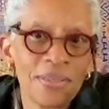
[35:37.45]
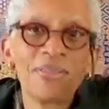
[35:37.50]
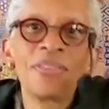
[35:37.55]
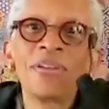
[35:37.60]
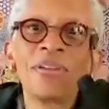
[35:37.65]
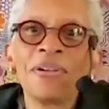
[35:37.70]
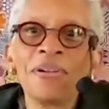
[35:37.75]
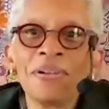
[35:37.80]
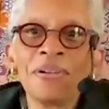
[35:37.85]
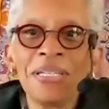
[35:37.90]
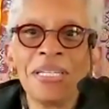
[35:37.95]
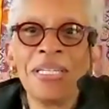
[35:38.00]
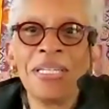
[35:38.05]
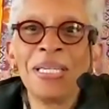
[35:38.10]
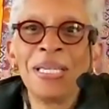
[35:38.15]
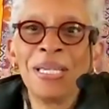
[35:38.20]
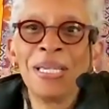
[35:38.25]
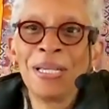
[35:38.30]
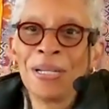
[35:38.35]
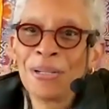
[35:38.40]
30
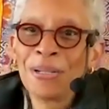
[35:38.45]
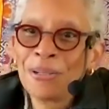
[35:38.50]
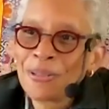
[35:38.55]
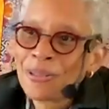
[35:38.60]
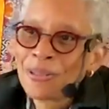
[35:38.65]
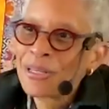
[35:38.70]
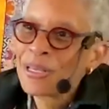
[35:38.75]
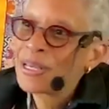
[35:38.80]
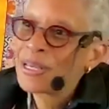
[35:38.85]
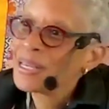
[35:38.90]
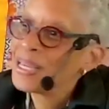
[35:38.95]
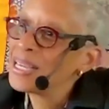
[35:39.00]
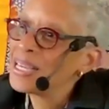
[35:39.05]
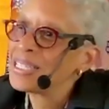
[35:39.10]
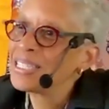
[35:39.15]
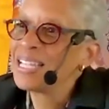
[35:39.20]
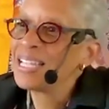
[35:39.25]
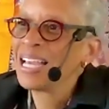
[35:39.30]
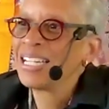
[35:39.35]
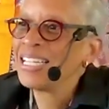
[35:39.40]
years? That's
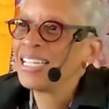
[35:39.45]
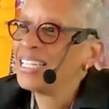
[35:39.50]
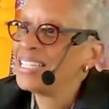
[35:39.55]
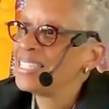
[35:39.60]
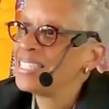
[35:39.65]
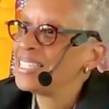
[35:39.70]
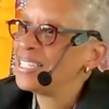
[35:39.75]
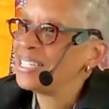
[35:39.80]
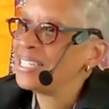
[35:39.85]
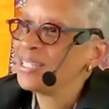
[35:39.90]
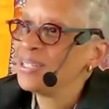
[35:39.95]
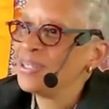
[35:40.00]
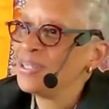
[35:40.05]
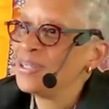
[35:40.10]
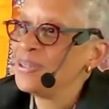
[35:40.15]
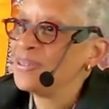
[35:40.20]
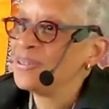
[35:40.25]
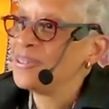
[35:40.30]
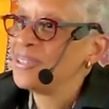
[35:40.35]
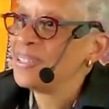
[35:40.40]
not easy to
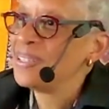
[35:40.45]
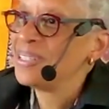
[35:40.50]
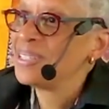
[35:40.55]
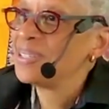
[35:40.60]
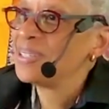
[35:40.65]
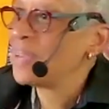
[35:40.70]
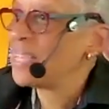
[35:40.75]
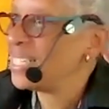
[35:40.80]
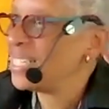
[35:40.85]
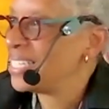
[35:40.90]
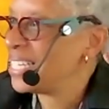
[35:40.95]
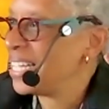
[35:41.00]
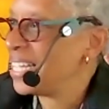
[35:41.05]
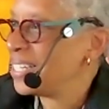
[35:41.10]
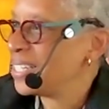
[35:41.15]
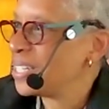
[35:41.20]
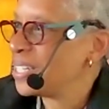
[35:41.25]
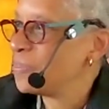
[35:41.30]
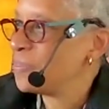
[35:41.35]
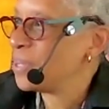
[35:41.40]
do, to maintain
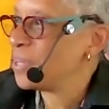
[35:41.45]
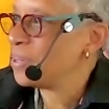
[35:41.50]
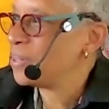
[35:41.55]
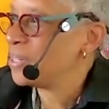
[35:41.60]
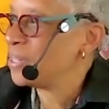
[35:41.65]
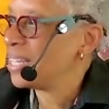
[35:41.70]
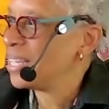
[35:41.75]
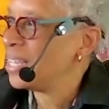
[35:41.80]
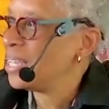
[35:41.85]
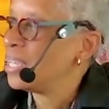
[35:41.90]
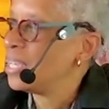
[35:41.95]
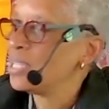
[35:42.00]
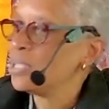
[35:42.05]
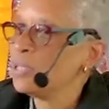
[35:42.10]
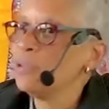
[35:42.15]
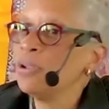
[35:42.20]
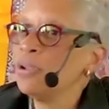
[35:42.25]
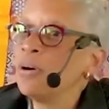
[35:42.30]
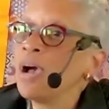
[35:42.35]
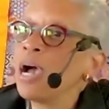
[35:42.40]
a community. You
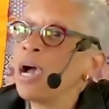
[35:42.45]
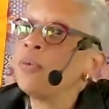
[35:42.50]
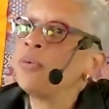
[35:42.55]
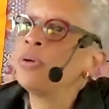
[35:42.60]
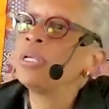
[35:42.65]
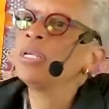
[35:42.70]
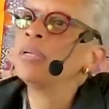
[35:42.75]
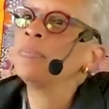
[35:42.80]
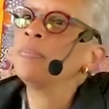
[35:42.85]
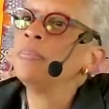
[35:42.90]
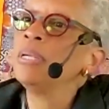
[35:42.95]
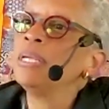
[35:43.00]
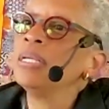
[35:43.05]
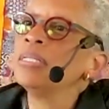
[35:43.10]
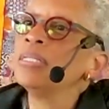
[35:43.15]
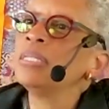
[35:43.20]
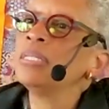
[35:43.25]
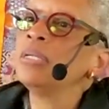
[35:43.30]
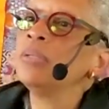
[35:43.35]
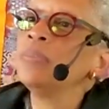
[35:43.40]
know how we can be
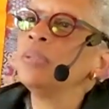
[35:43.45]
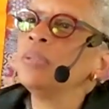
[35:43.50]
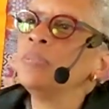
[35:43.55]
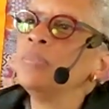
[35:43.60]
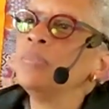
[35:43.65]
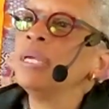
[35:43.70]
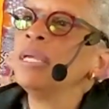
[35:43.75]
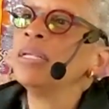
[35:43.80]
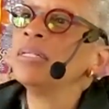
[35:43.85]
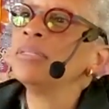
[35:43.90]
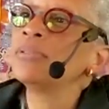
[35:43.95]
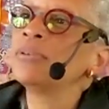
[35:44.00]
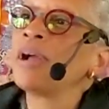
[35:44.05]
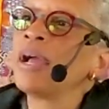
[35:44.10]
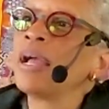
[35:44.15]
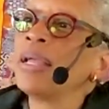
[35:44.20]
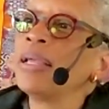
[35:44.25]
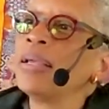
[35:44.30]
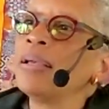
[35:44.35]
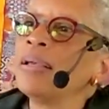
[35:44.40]
as human beings,
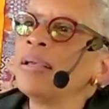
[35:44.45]
right?